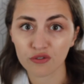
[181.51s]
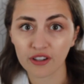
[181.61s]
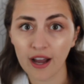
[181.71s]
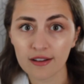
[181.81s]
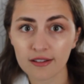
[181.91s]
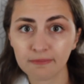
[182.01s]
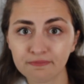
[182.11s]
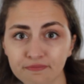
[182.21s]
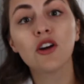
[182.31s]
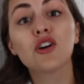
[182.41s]
for that.
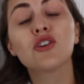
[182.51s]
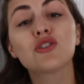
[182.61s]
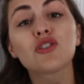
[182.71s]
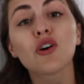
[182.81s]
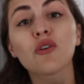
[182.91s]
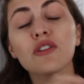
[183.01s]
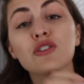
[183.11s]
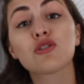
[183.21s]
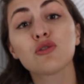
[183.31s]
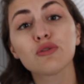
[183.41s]
So the
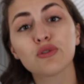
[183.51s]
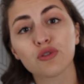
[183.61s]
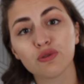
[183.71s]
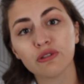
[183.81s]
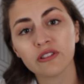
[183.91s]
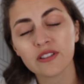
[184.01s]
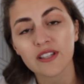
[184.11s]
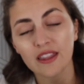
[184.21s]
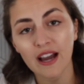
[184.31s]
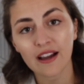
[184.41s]
2
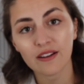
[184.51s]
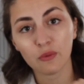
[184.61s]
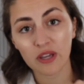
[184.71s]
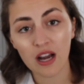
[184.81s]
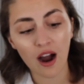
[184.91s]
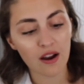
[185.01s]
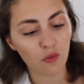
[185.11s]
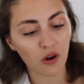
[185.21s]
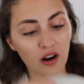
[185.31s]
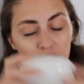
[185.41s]
tools that we got
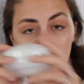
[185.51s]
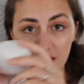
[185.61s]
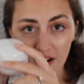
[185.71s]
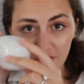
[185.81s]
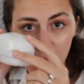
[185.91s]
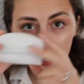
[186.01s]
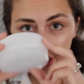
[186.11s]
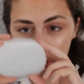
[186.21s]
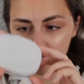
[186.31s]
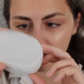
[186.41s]
were a soft
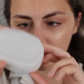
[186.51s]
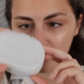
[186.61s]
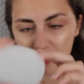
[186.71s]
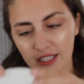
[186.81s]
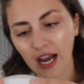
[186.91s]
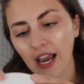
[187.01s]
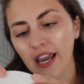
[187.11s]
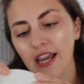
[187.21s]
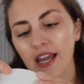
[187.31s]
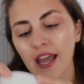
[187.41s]
brush, this
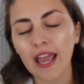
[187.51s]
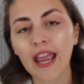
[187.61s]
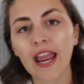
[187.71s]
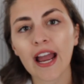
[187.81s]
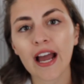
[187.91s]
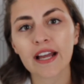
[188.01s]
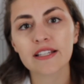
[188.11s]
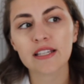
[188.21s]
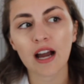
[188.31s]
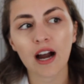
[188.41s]
guy,
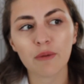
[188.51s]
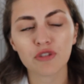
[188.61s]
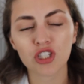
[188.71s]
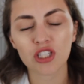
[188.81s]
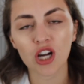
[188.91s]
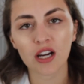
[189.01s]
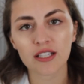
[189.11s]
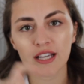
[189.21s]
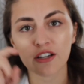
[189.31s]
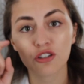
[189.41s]
and she taught
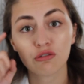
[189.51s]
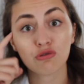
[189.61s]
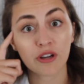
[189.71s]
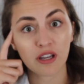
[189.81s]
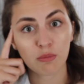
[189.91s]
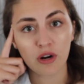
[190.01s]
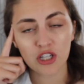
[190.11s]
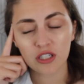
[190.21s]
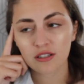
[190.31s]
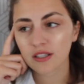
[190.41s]
us how to do joint
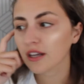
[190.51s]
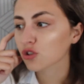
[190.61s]
compressions.